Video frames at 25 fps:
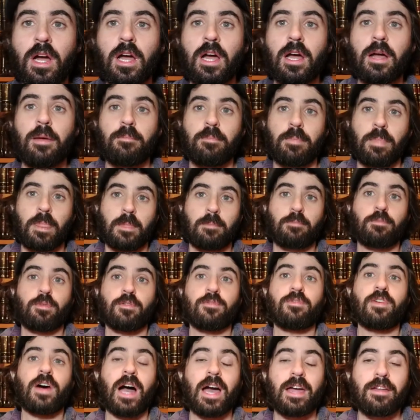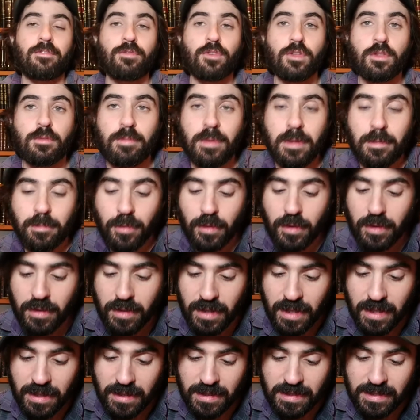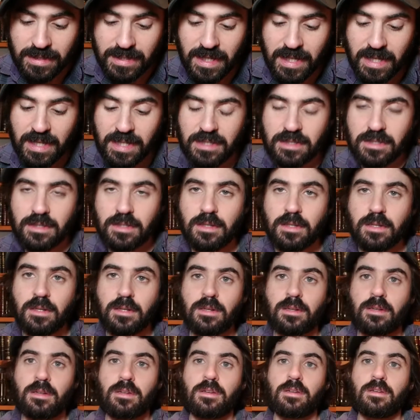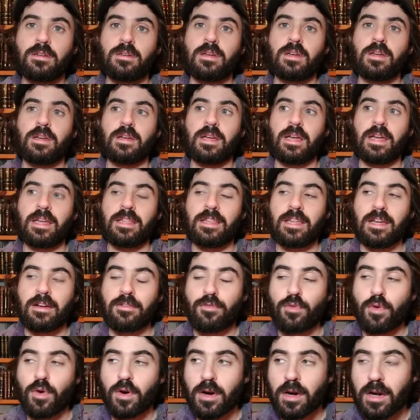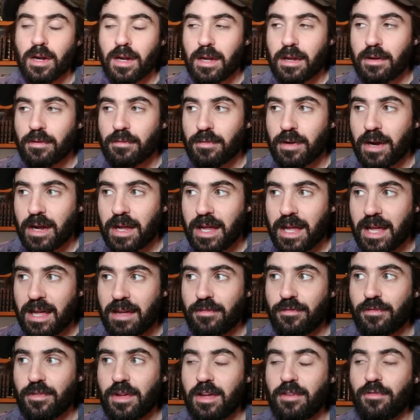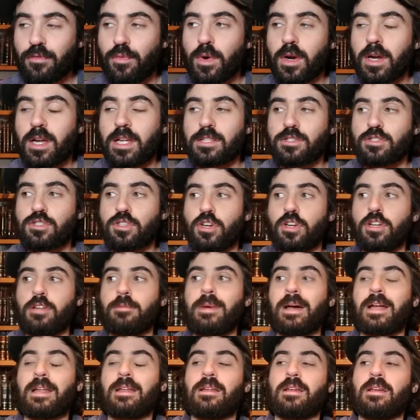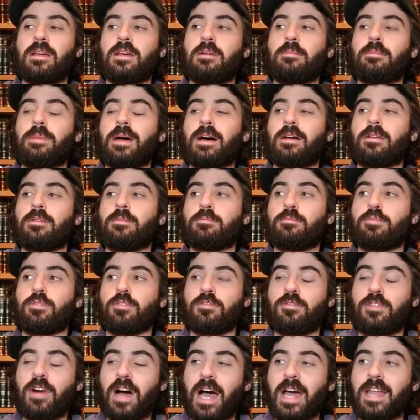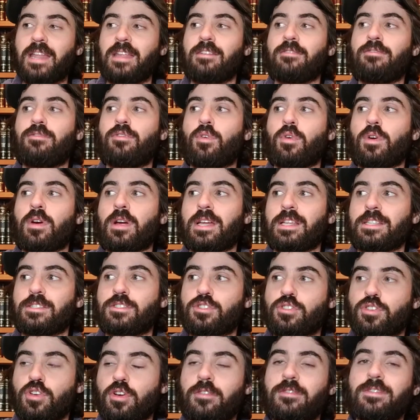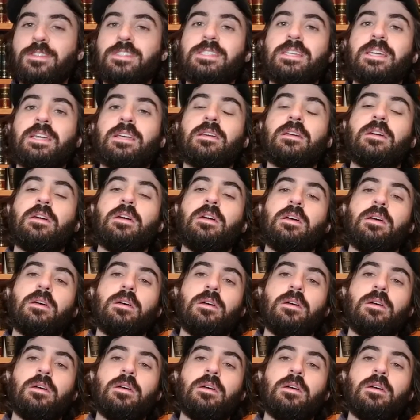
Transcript: um, provide for the people in, in the cities. And therefore, right, if, if we're concerned about, about providing for and servicing